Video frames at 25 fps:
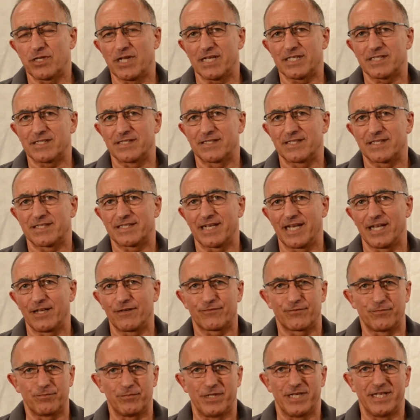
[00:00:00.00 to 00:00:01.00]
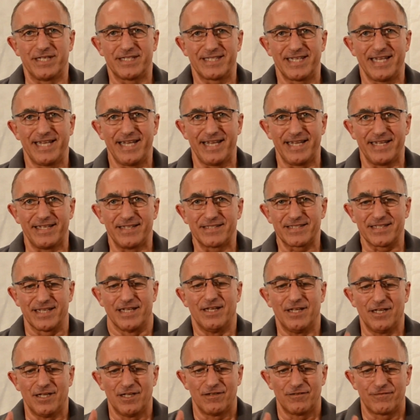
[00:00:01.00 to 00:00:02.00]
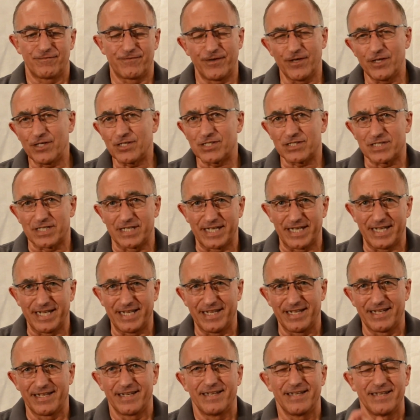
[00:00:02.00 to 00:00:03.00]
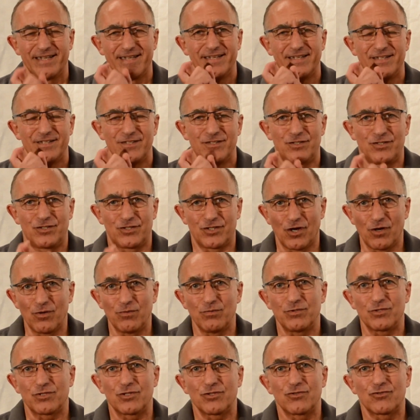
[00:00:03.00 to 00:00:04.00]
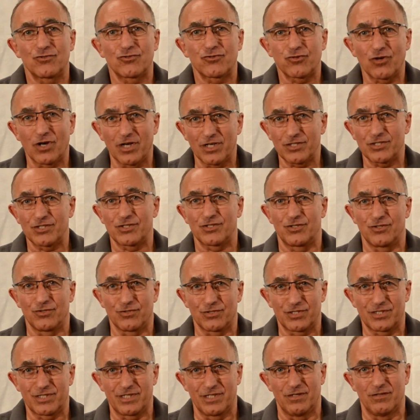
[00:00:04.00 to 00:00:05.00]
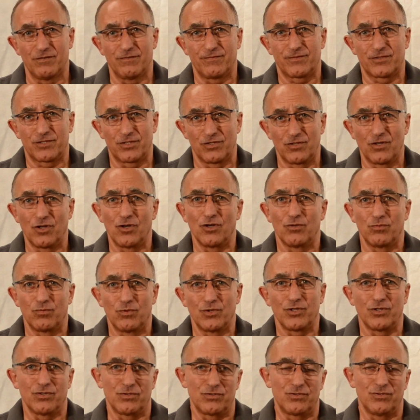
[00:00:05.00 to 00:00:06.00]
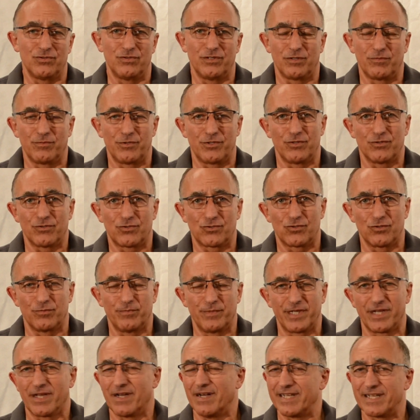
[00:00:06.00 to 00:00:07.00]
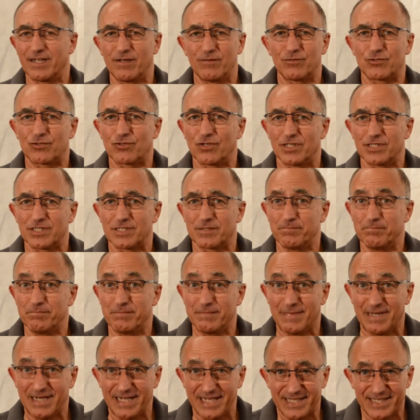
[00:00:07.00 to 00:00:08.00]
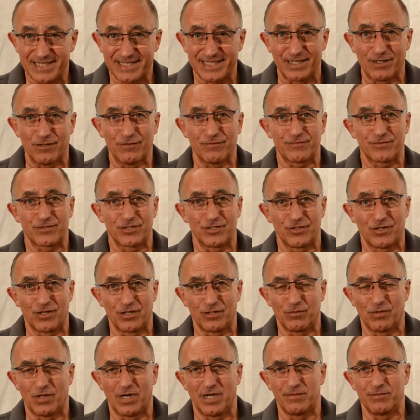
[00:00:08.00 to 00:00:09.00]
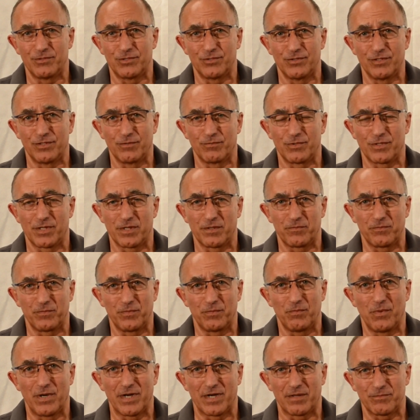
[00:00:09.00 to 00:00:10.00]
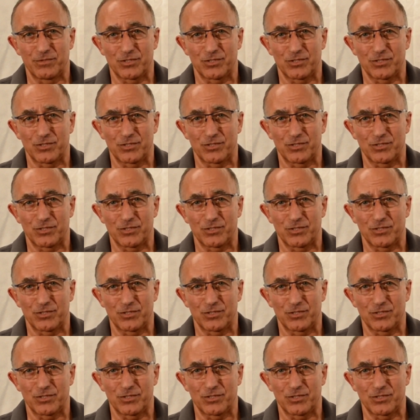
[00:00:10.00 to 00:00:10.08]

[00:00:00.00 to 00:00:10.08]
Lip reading: lesson to take from this is, firstly, don't trust yourself to know what you're doing with your swimming. I don't trust myself to know what I'm doing when I'm